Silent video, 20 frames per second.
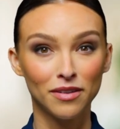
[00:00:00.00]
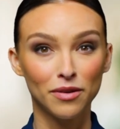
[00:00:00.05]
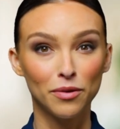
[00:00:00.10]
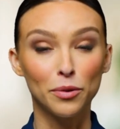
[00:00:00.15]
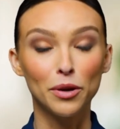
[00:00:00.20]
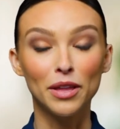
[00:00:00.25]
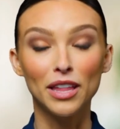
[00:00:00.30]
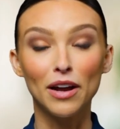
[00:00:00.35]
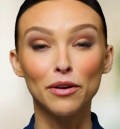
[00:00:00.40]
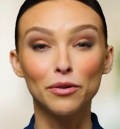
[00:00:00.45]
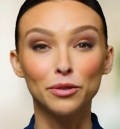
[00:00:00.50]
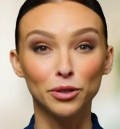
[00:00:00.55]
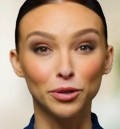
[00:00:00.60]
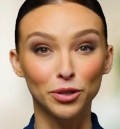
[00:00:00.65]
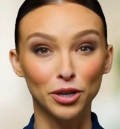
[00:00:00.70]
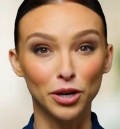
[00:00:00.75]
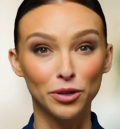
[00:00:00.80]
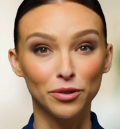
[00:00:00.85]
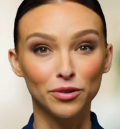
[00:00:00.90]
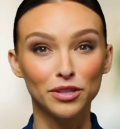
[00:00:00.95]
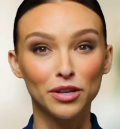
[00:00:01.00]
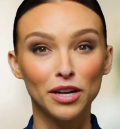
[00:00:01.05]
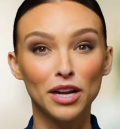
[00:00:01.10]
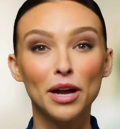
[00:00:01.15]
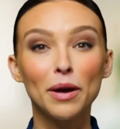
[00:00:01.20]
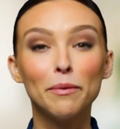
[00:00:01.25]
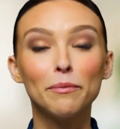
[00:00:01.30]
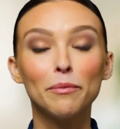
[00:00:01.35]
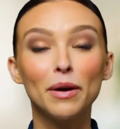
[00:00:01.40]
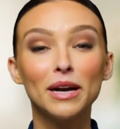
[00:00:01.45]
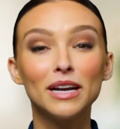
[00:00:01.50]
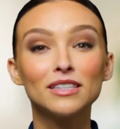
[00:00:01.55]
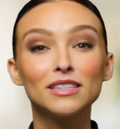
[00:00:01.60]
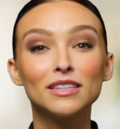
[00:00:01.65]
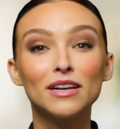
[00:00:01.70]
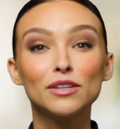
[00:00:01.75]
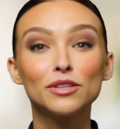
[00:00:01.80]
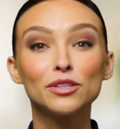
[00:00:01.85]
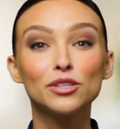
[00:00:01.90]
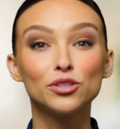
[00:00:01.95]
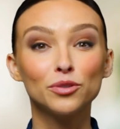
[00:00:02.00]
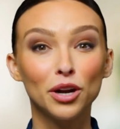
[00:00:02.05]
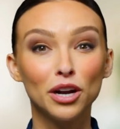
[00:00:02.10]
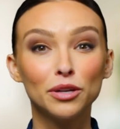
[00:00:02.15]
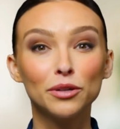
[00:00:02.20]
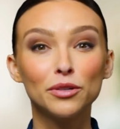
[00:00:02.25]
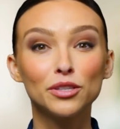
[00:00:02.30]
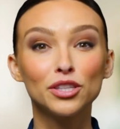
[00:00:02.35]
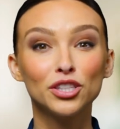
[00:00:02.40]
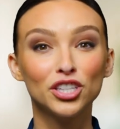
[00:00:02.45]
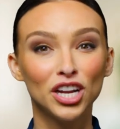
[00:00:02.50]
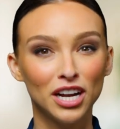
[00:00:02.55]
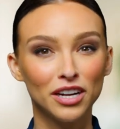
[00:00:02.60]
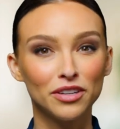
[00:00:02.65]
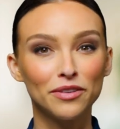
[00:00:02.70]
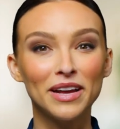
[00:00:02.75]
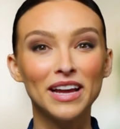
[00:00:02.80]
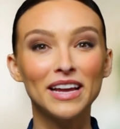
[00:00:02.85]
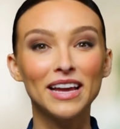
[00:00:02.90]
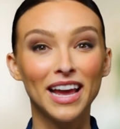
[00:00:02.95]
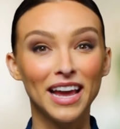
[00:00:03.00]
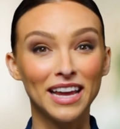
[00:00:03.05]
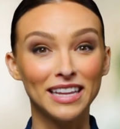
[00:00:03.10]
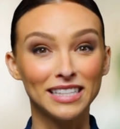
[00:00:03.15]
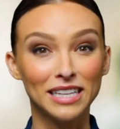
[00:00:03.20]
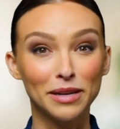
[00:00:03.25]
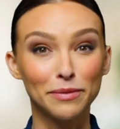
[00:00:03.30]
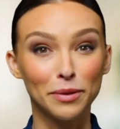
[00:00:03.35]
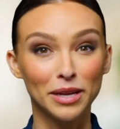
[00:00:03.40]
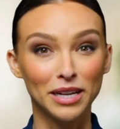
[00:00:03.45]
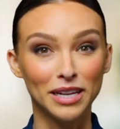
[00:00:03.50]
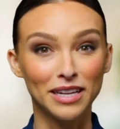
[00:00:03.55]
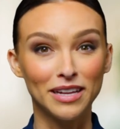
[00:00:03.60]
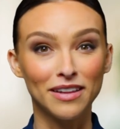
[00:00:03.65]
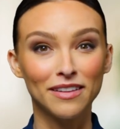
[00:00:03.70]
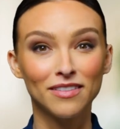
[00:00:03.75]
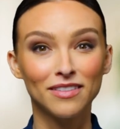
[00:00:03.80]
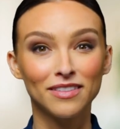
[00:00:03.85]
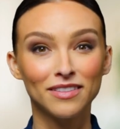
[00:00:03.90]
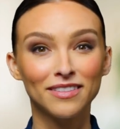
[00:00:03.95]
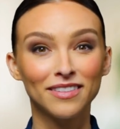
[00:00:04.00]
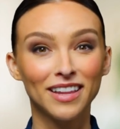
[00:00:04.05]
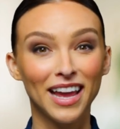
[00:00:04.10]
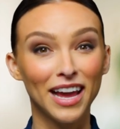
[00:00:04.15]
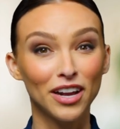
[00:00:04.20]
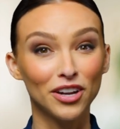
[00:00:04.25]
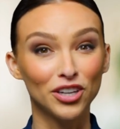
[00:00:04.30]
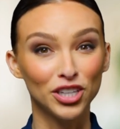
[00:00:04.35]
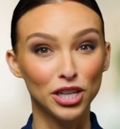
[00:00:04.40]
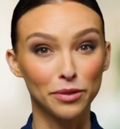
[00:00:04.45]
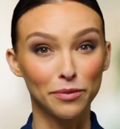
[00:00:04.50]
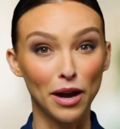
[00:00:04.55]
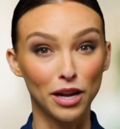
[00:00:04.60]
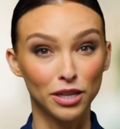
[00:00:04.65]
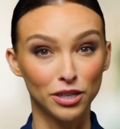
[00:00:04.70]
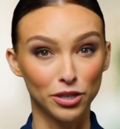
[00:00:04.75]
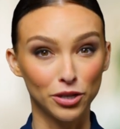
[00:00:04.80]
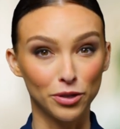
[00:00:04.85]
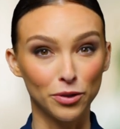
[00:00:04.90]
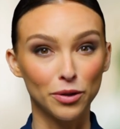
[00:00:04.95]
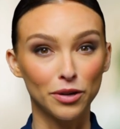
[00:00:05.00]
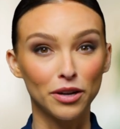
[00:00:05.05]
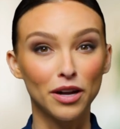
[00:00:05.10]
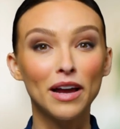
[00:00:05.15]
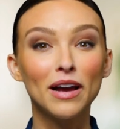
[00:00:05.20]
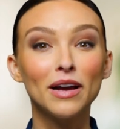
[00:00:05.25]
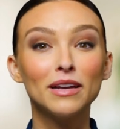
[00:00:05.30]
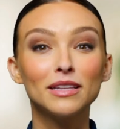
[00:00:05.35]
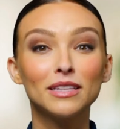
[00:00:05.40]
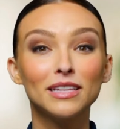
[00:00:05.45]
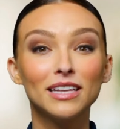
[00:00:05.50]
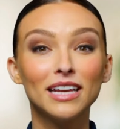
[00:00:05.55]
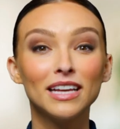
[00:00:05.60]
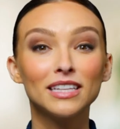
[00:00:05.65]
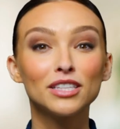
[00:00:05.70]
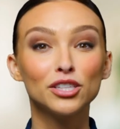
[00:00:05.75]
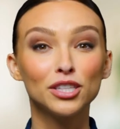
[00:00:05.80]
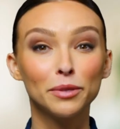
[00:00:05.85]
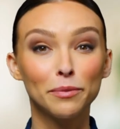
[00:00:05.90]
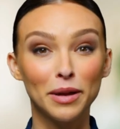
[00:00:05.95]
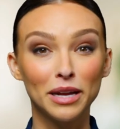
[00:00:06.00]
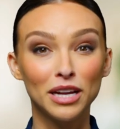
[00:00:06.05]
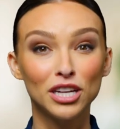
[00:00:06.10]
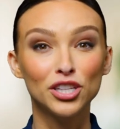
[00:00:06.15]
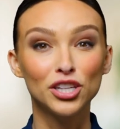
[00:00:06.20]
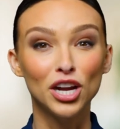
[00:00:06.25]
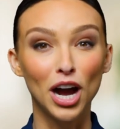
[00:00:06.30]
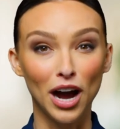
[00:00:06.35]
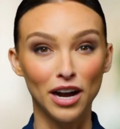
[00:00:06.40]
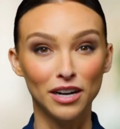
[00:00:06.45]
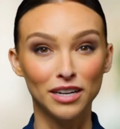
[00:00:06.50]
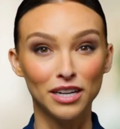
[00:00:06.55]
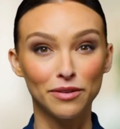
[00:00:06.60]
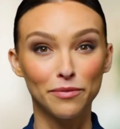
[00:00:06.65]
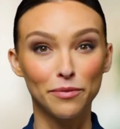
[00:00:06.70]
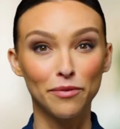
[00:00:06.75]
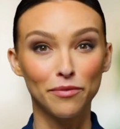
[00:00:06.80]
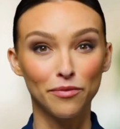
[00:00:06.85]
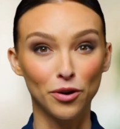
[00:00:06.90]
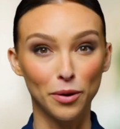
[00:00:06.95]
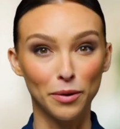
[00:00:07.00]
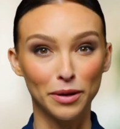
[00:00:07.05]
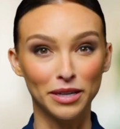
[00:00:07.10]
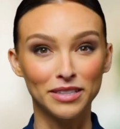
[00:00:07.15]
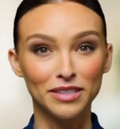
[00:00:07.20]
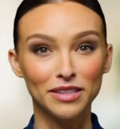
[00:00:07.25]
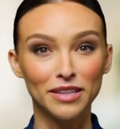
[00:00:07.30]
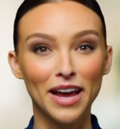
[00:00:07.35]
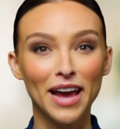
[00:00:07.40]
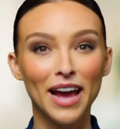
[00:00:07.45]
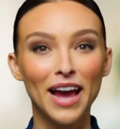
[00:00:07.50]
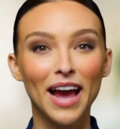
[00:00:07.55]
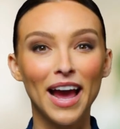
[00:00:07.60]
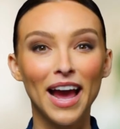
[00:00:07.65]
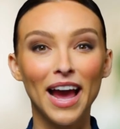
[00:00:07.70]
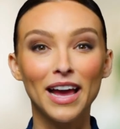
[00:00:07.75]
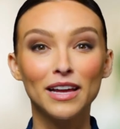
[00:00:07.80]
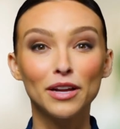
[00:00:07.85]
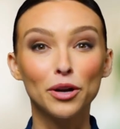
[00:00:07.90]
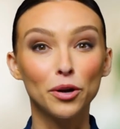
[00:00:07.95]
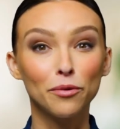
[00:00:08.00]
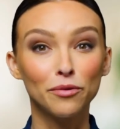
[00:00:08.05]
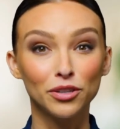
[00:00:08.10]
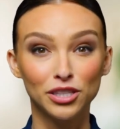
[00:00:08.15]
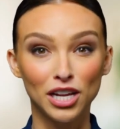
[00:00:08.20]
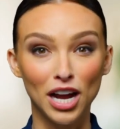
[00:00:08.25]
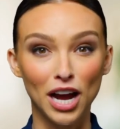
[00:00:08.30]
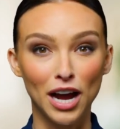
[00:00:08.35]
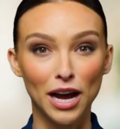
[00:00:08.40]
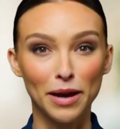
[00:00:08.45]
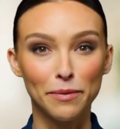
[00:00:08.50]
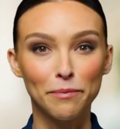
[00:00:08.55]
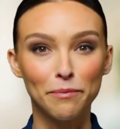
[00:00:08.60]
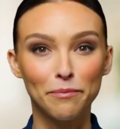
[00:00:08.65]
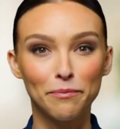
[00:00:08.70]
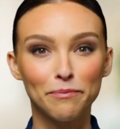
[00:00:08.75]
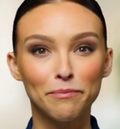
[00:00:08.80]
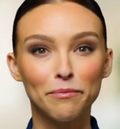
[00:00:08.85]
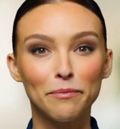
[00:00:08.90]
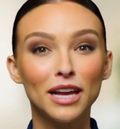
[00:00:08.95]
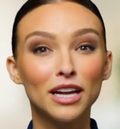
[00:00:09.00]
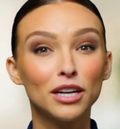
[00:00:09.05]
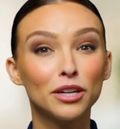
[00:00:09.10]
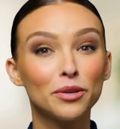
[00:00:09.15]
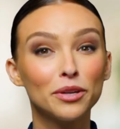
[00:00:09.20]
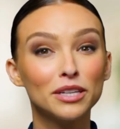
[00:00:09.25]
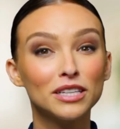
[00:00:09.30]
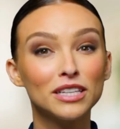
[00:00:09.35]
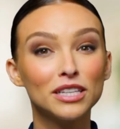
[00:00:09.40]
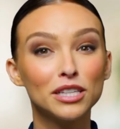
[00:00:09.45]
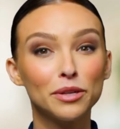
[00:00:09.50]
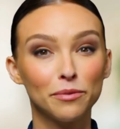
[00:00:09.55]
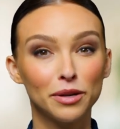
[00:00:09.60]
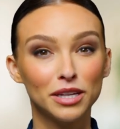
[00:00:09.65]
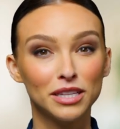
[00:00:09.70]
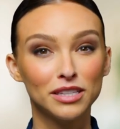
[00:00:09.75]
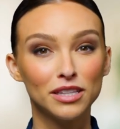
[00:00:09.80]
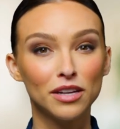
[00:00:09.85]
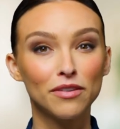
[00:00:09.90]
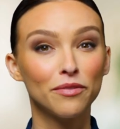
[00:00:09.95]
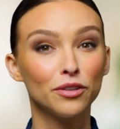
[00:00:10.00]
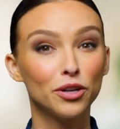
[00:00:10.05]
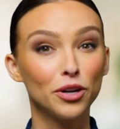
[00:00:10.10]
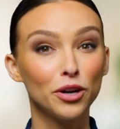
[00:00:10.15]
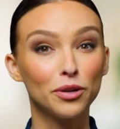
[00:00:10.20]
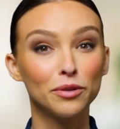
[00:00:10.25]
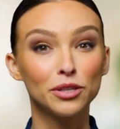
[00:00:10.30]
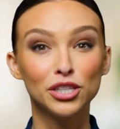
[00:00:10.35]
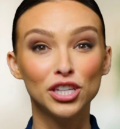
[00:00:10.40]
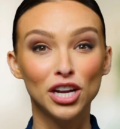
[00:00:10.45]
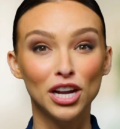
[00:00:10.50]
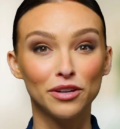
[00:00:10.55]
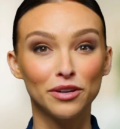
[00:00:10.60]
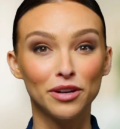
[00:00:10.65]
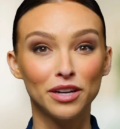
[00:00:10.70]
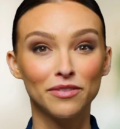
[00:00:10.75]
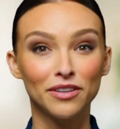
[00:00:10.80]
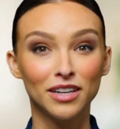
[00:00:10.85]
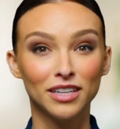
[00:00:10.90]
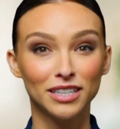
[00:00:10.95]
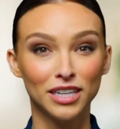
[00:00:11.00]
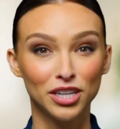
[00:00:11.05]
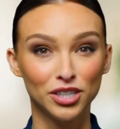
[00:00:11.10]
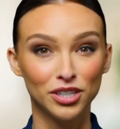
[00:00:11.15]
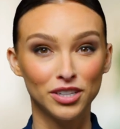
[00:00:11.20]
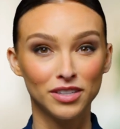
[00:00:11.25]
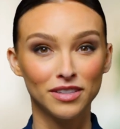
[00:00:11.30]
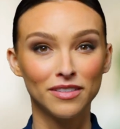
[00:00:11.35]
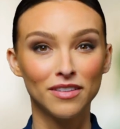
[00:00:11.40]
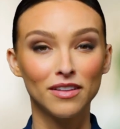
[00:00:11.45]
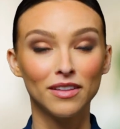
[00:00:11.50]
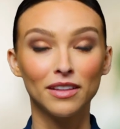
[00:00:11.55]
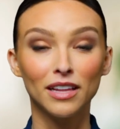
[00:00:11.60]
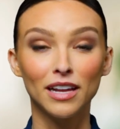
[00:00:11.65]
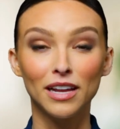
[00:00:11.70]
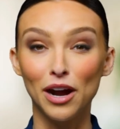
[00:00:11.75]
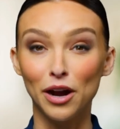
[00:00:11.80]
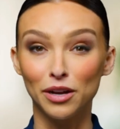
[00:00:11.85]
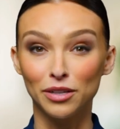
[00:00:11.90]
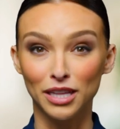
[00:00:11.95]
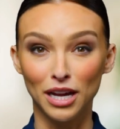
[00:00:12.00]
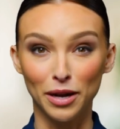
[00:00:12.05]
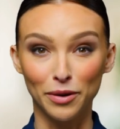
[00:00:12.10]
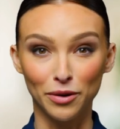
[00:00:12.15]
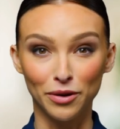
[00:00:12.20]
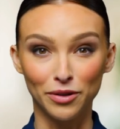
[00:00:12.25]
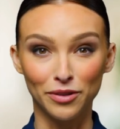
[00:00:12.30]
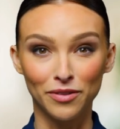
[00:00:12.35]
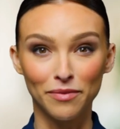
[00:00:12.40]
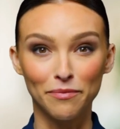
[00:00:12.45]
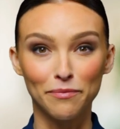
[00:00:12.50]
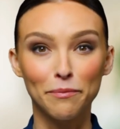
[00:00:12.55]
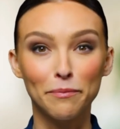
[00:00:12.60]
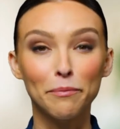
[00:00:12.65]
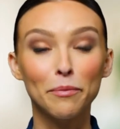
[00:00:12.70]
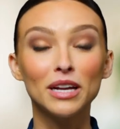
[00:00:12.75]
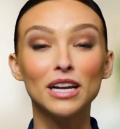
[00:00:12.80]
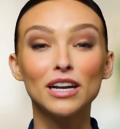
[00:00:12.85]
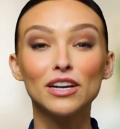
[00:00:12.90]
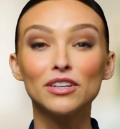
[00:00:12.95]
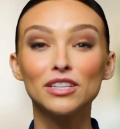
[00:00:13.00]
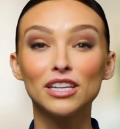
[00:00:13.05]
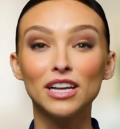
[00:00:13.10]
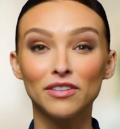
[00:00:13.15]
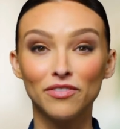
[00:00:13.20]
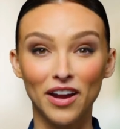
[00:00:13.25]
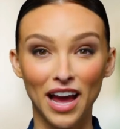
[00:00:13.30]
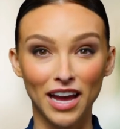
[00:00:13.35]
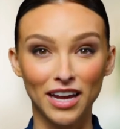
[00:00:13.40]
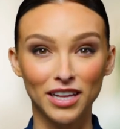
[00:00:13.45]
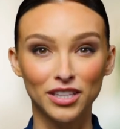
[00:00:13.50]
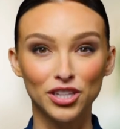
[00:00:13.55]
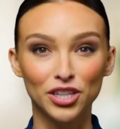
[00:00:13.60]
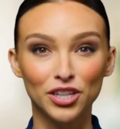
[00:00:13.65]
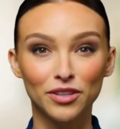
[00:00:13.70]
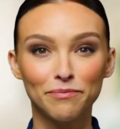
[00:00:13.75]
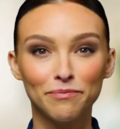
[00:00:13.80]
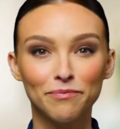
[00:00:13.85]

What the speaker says: Without glucose, brain cells struggle to generate ATP, the energy molecule, leading to diminished cognitive performance and, over time, increasing the risk of neurodegenerative conditions like Alzheimer's. But here's the advantage.